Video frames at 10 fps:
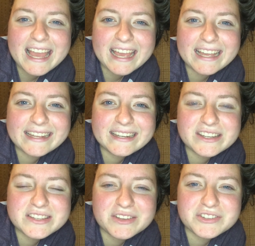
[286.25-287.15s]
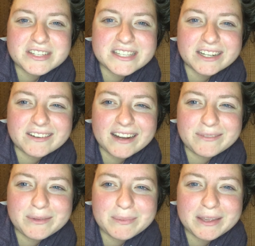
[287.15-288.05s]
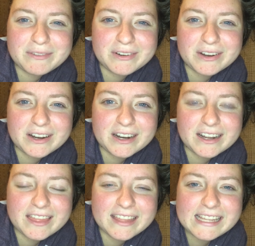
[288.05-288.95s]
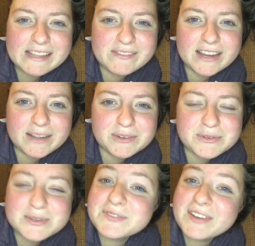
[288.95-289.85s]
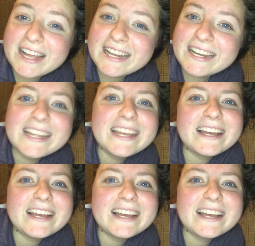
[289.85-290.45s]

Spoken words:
and so she stuck around with me for the evening, which was fun.